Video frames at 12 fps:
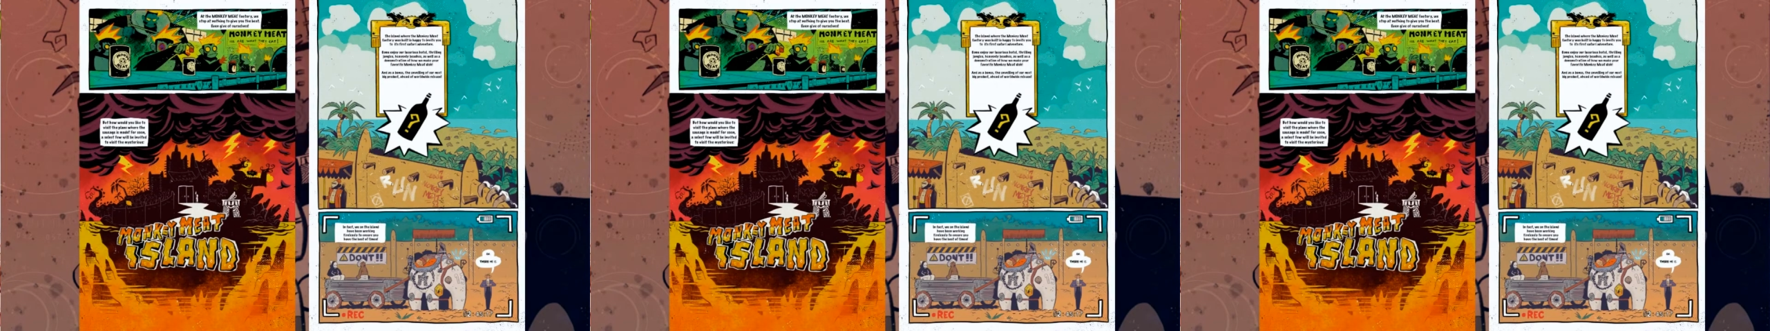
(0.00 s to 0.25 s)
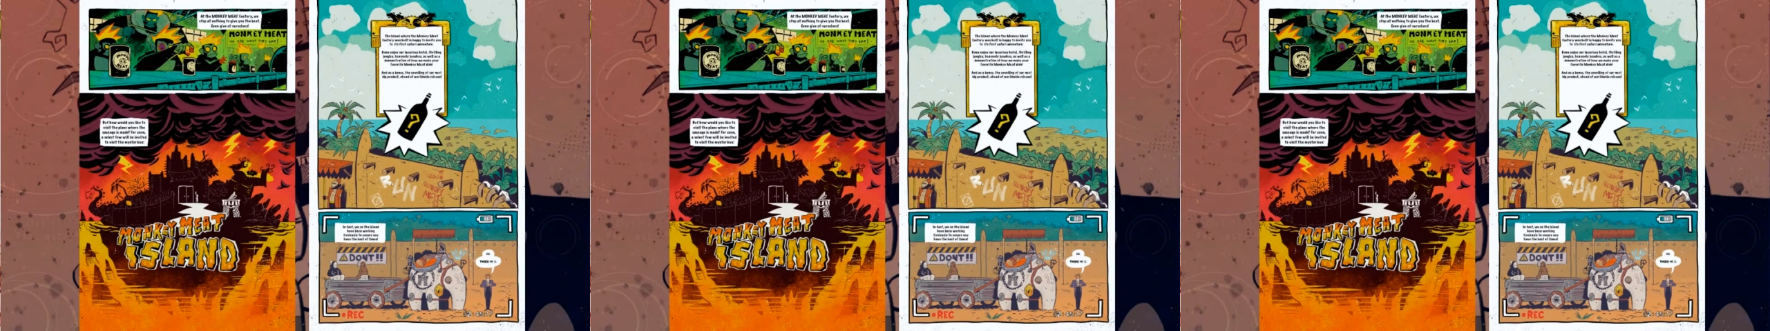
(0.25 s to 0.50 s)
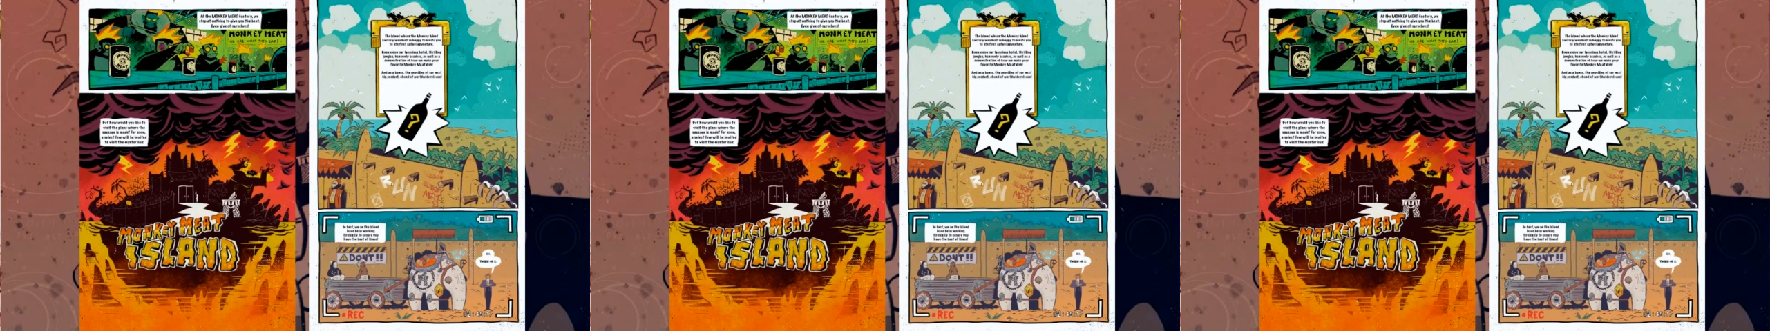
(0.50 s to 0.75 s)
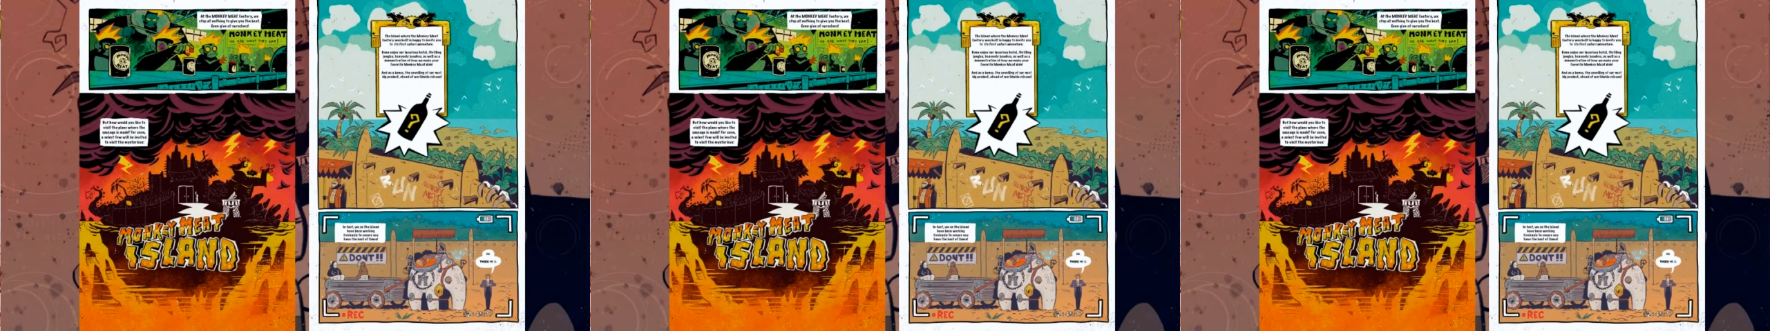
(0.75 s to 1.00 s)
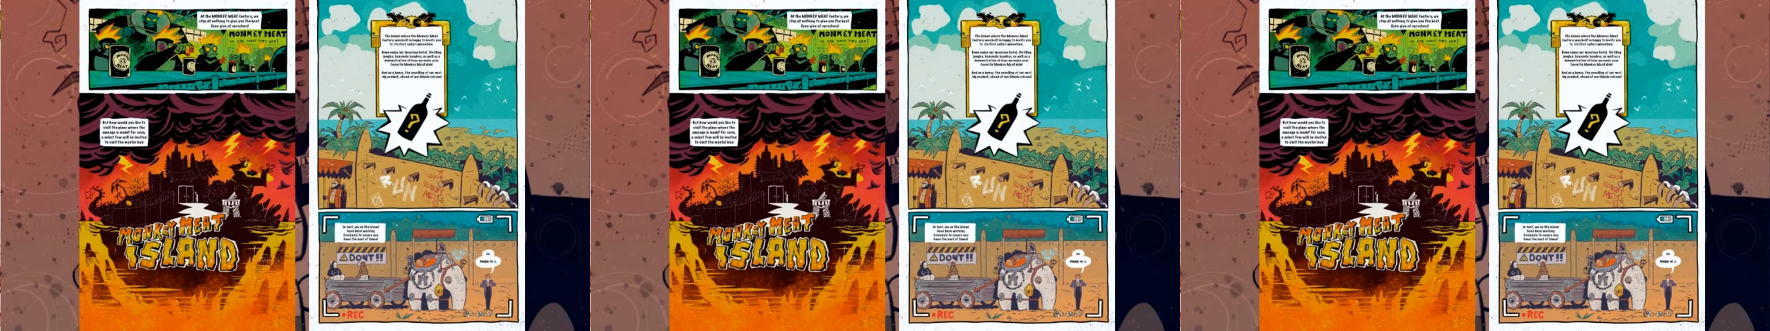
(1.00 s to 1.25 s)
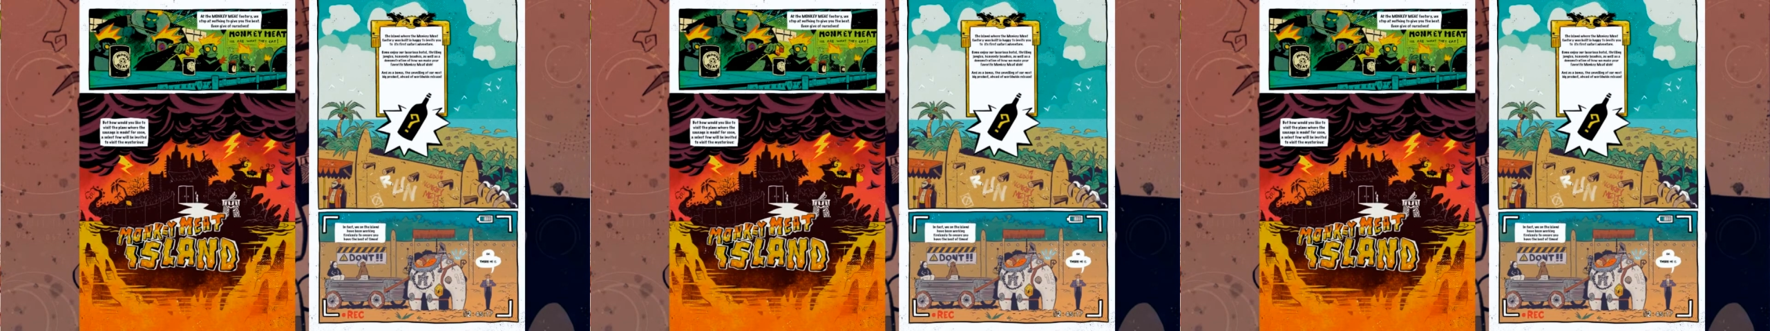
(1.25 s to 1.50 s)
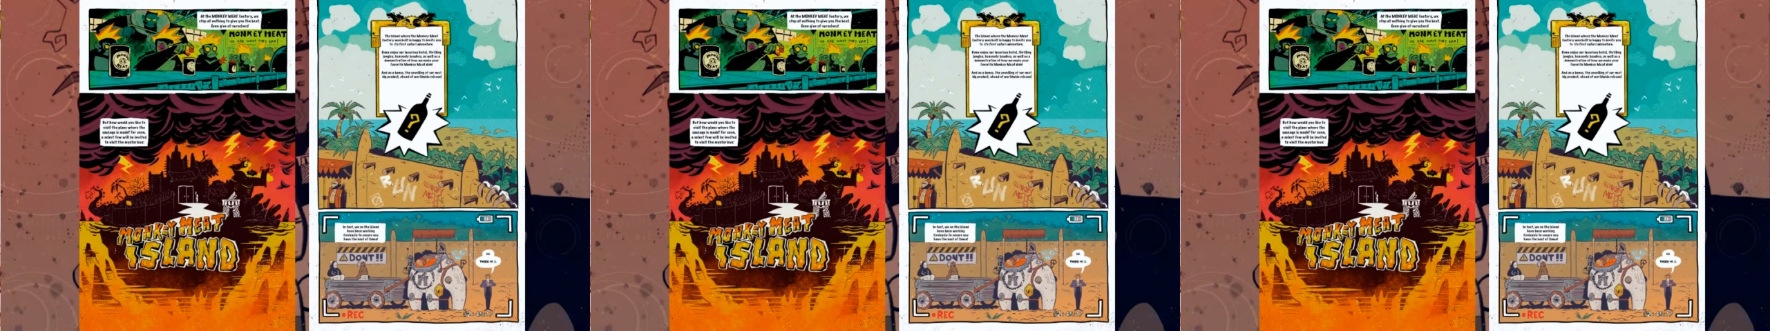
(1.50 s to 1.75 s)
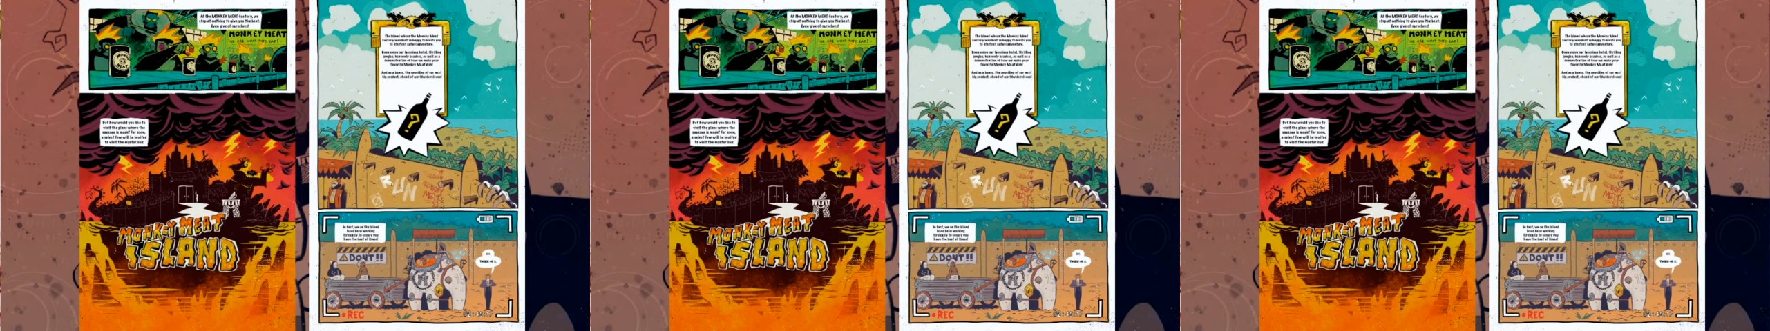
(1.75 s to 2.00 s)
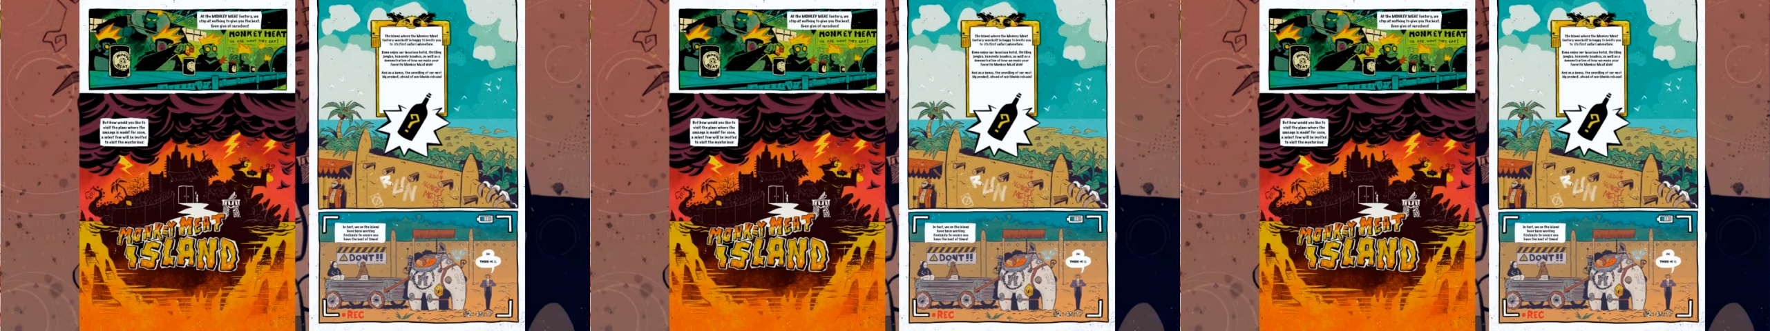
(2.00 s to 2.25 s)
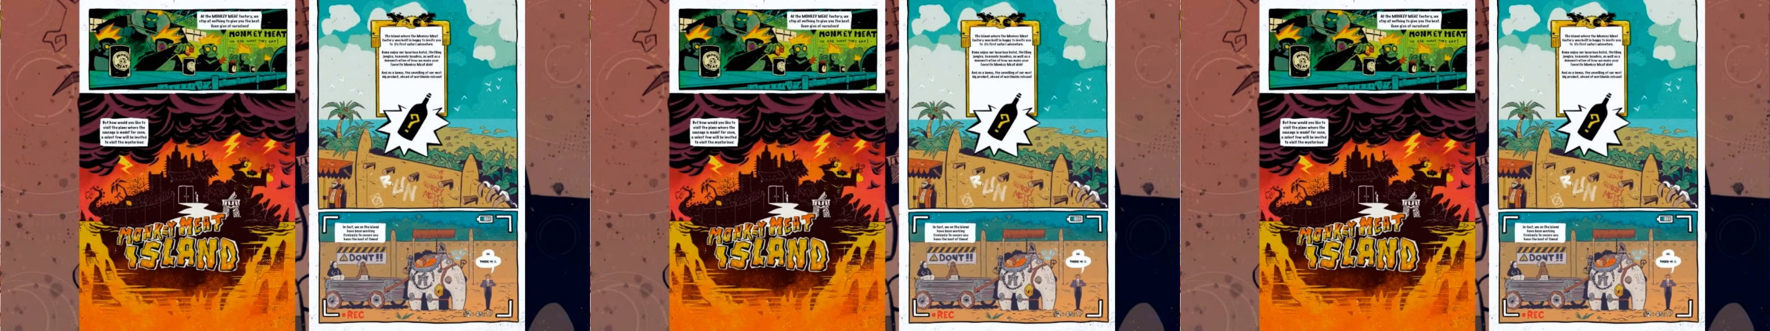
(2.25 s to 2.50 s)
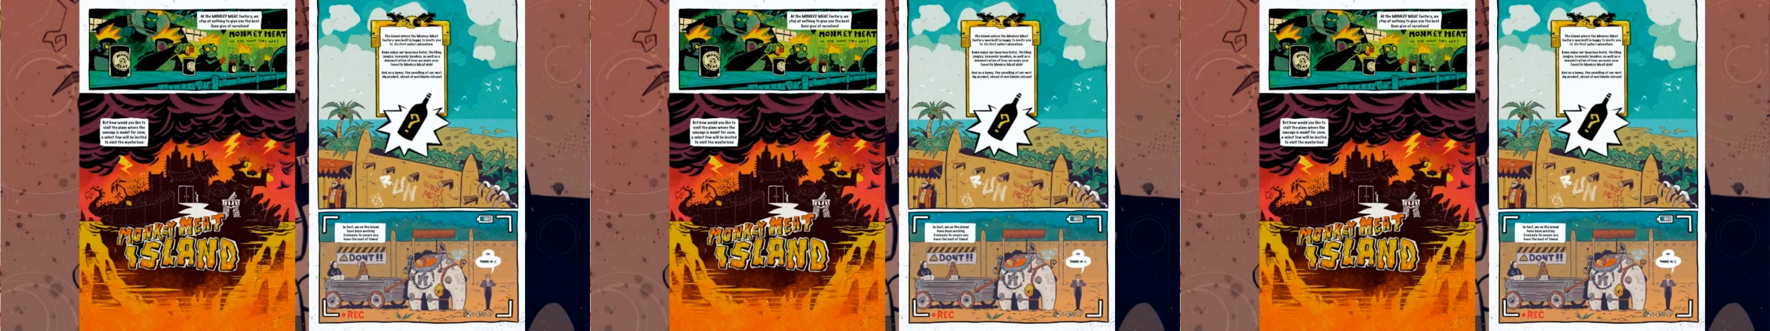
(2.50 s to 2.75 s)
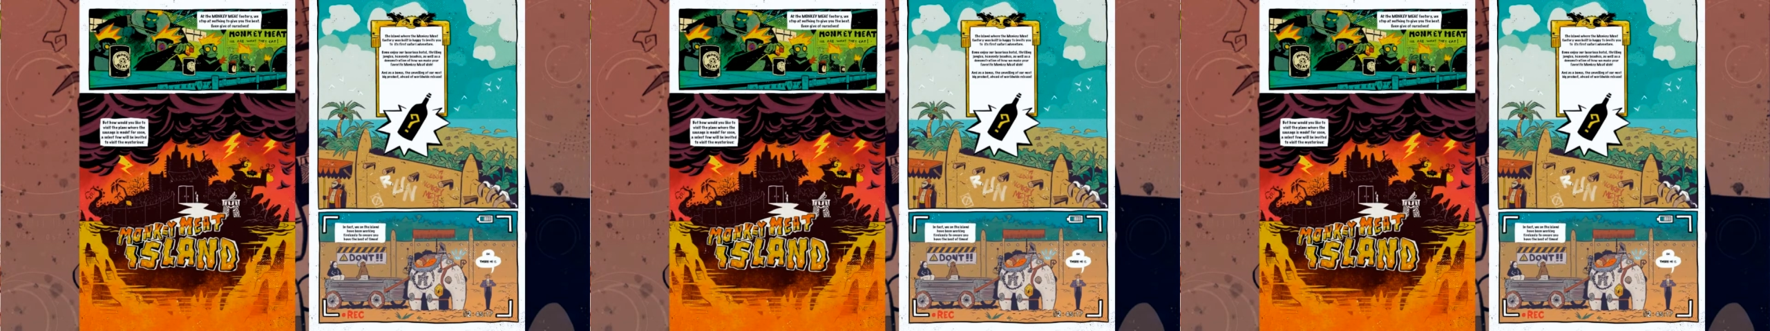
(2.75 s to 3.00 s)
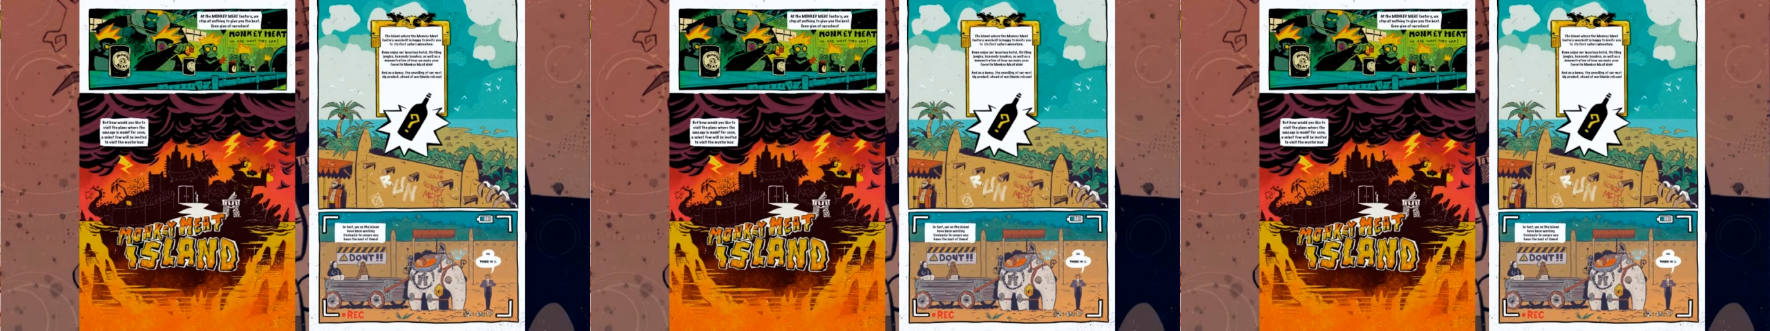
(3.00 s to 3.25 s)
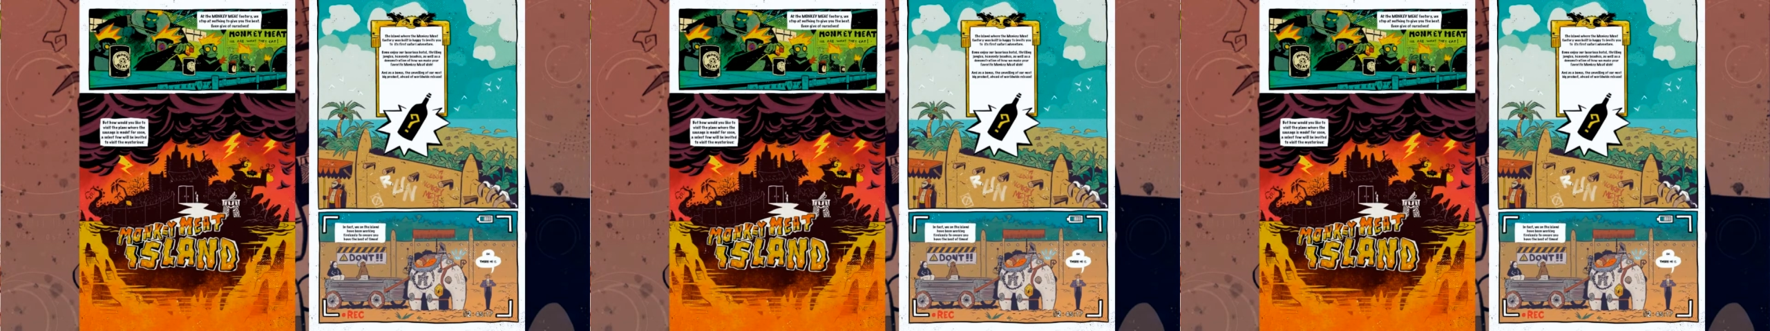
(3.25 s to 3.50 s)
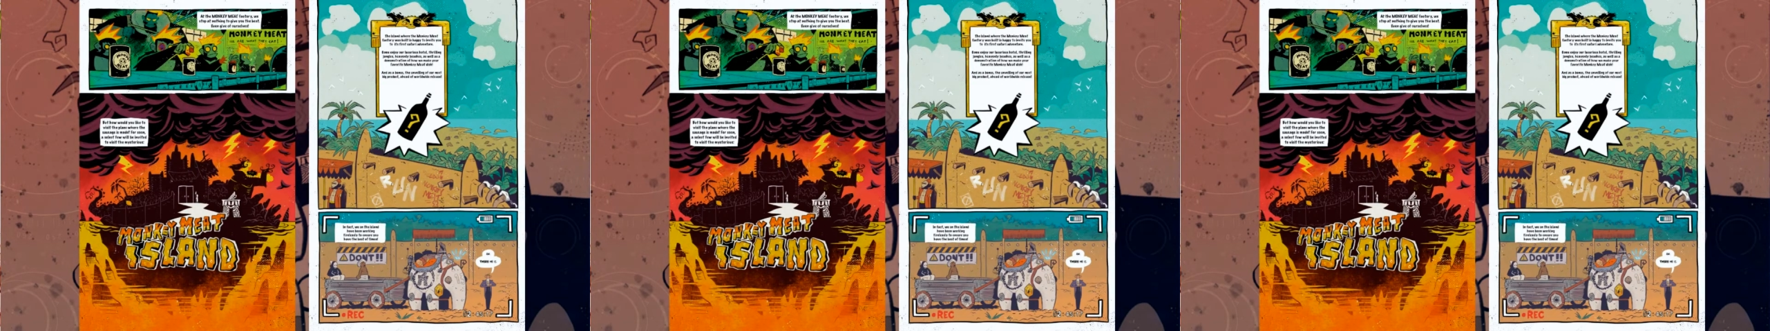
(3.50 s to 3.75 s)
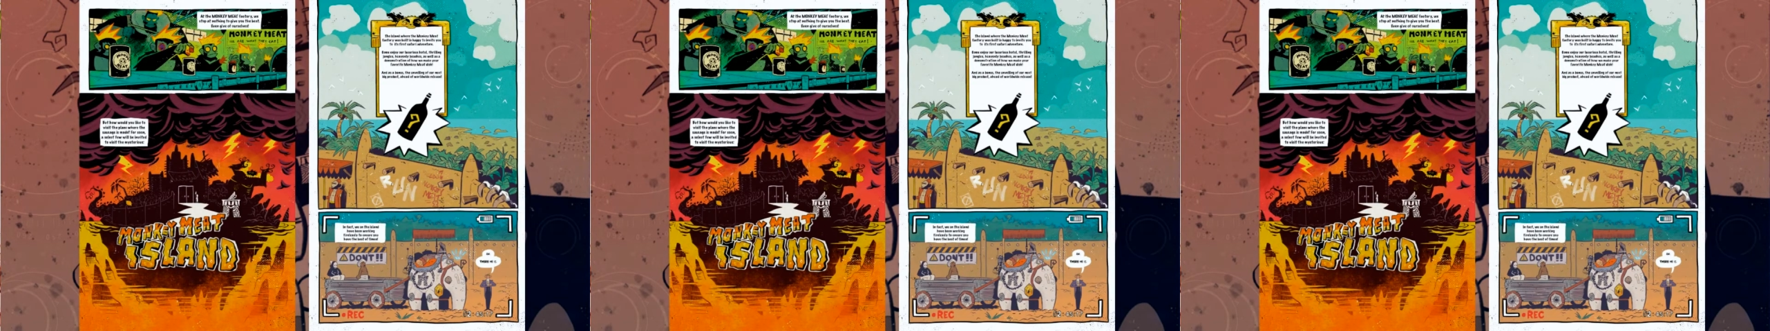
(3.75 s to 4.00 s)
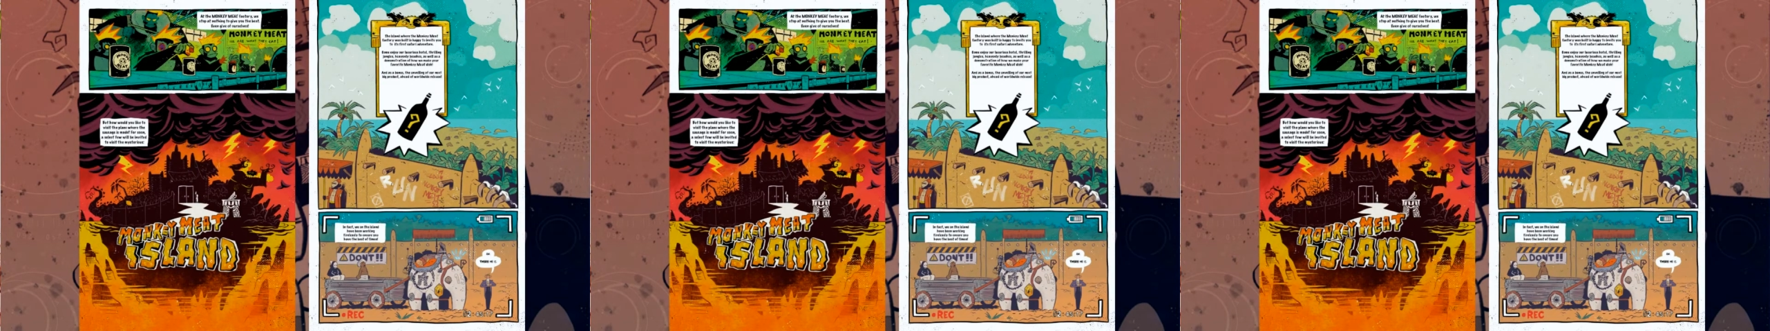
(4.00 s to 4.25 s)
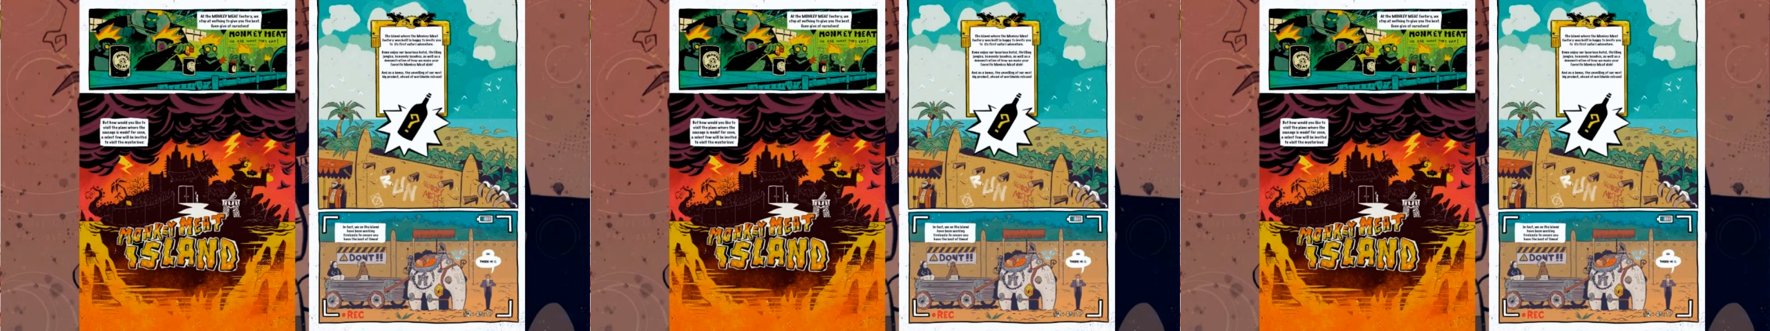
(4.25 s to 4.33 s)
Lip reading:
Nobody's mouth can be seen.